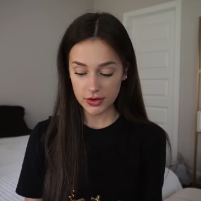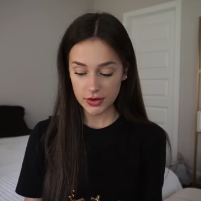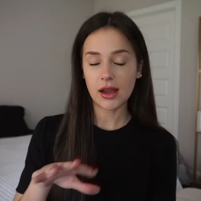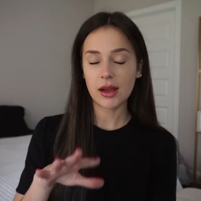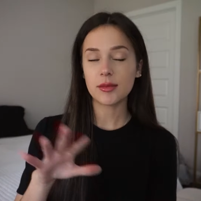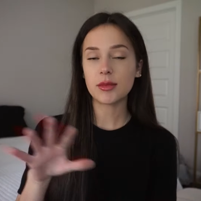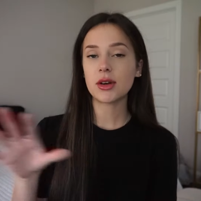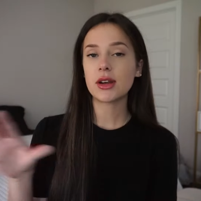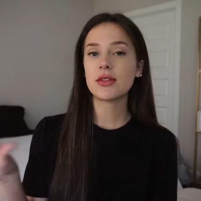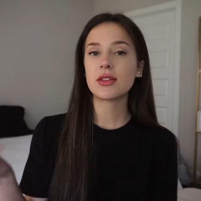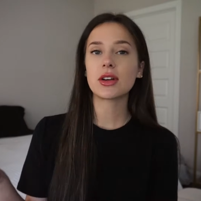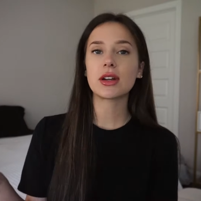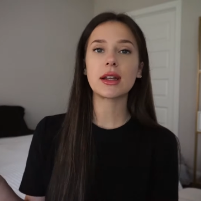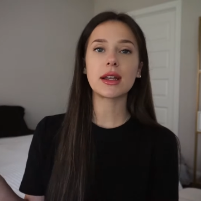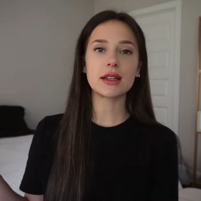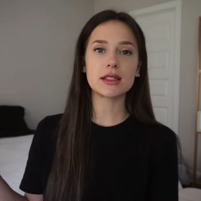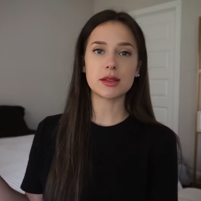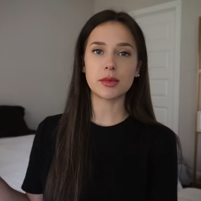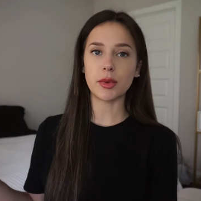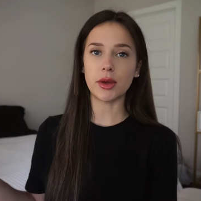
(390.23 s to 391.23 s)
I'm not even going to
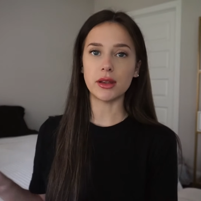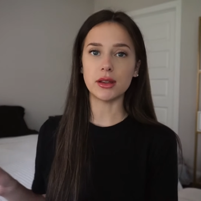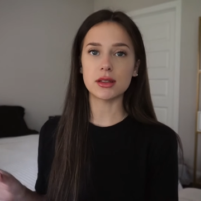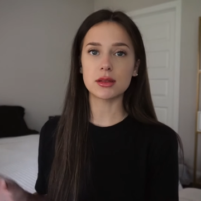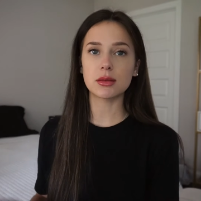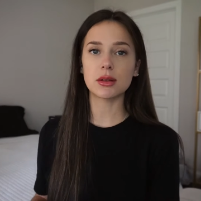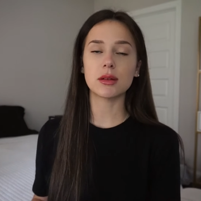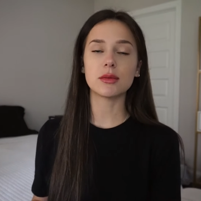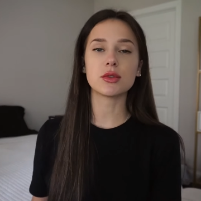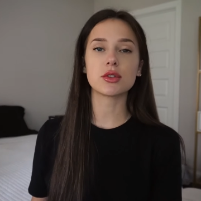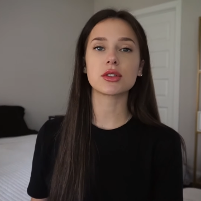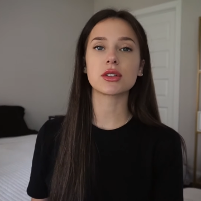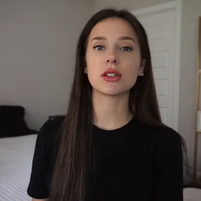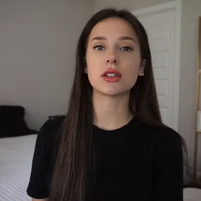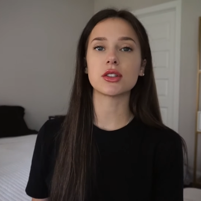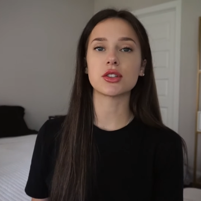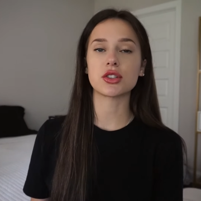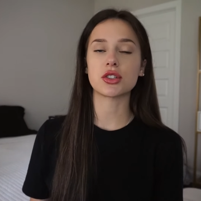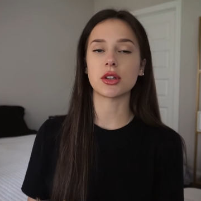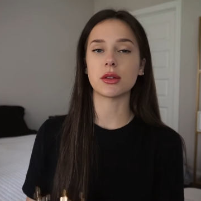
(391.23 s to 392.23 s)
explain this one. I'm just going
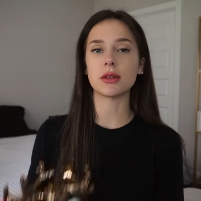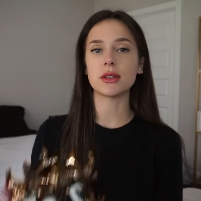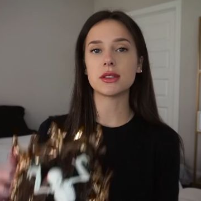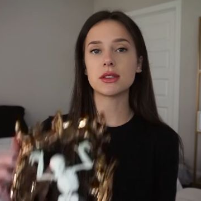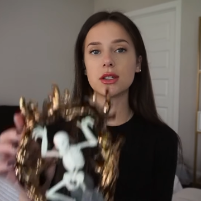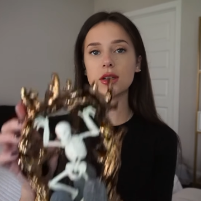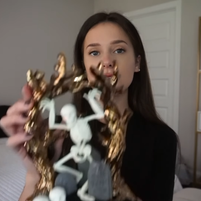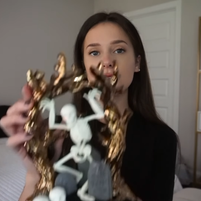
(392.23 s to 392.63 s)
to show it to